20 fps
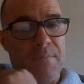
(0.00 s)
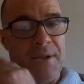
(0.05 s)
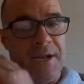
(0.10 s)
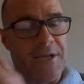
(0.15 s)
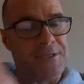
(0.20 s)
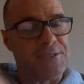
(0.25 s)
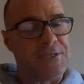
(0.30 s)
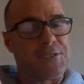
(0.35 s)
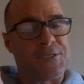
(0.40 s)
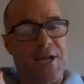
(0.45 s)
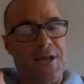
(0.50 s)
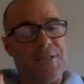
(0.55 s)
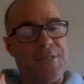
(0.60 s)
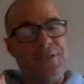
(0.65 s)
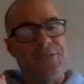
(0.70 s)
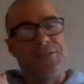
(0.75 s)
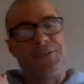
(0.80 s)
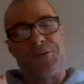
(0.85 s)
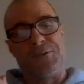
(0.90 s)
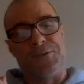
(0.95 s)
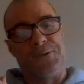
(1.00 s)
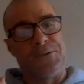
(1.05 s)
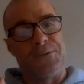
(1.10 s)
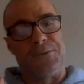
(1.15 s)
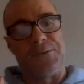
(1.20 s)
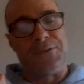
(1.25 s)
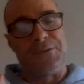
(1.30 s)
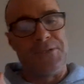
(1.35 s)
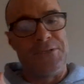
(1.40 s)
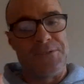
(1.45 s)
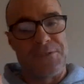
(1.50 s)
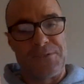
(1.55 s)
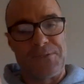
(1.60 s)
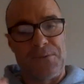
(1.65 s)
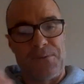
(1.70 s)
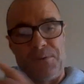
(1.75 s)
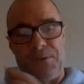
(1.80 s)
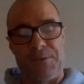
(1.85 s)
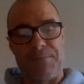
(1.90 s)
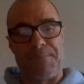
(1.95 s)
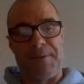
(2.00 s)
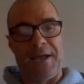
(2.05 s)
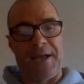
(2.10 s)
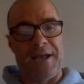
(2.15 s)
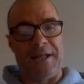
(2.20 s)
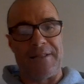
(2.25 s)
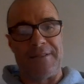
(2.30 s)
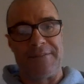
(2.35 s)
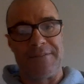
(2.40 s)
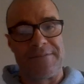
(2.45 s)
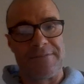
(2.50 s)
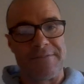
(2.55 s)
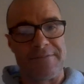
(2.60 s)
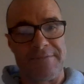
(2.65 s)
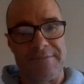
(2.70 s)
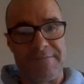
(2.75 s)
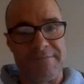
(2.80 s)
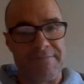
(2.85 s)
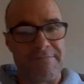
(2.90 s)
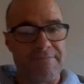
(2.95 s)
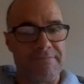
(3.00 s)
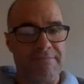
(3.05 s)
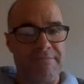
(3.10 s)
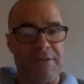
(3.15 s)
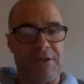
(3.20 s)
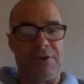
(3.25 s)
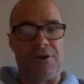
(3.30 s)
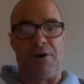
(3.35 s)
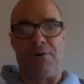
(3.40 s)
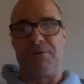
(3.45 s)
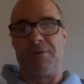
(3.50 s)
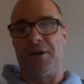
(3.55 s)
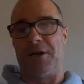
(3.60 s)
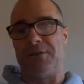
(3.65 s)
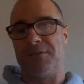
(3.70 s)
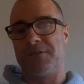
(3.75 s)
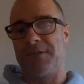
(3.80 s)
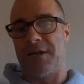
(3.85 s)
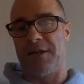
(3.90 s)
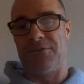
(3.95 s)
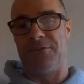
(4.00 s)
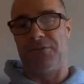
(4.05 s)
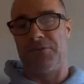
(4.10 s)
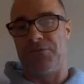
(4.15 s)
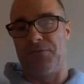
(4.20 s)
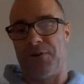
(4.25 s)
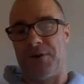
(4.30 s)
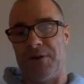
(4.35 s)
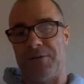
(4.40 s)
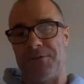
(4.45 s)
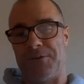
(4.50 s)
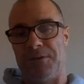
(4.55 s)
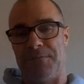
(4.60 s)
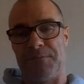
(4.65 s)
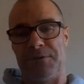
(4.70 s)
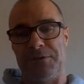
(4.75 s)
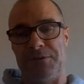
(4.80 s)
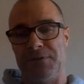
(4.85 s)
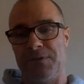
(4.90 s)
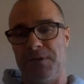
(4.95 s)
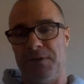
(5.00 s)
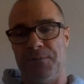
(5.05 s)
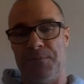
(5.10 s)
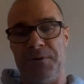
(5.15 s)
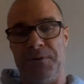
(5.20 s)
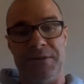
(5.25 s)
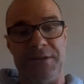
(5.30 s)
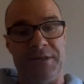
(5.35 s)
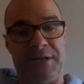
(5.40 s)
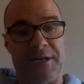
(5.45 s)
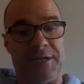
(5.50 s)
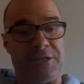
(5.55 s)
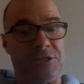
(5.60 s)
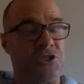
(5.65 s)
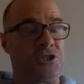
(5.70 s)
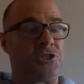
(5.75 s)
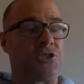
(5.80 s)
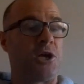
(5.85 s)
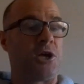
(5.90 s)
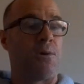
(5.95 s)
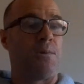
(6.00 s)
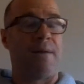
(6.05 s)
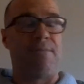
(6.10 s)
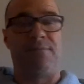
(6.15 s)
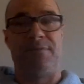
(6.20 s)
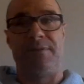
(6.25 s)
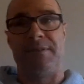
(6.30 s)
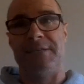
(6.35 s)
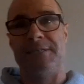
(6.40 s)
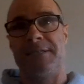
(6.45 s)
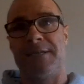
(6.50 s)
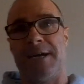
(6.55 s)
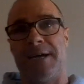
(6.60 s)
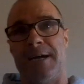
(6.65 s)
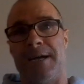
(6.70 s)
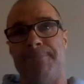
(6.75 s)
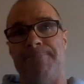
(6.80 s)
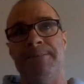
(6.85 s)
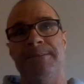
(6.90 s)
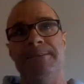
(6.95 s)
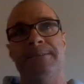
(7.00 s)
as I say, this is all about the Gold Coast Suns as far as I'm concerned, whether they're going to show up for this game